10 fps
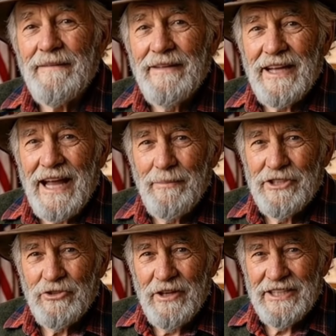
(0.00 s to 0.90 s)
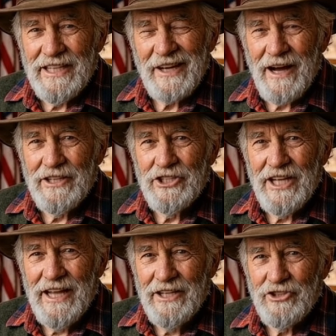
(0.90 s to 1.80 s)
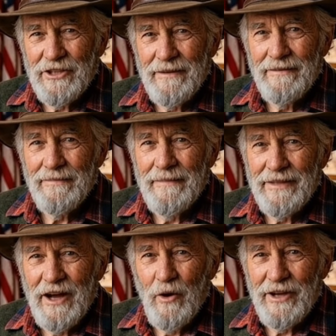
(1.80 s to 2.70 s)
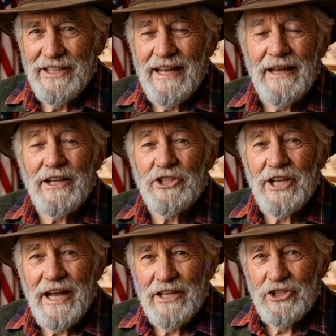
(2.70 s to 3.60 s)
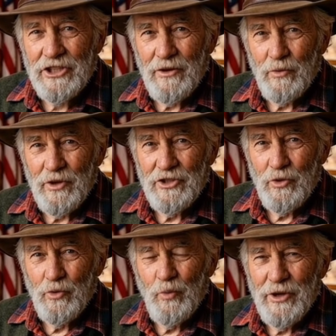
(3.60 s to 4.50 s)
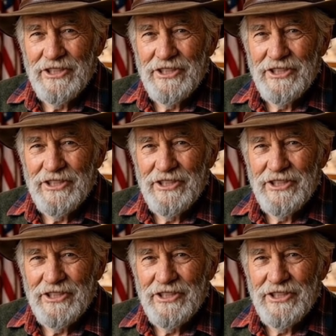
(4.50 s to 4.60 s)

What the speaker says: The chemistry did not change. The only thing that changed was who was